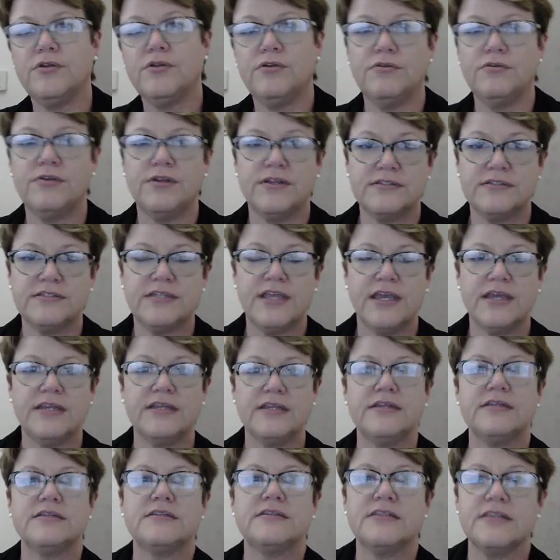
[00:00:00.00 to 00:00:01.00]
units get
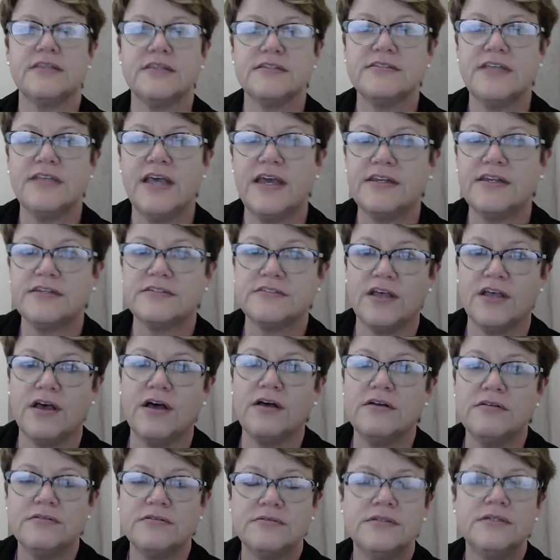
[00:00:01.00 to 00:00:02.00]
into the
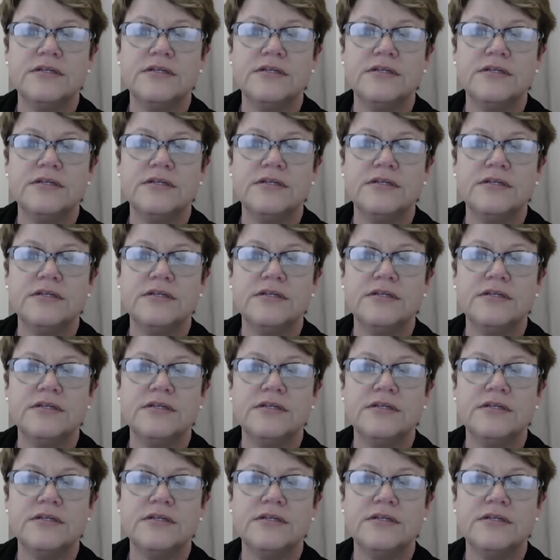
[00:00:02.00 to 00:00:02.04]
cytosol.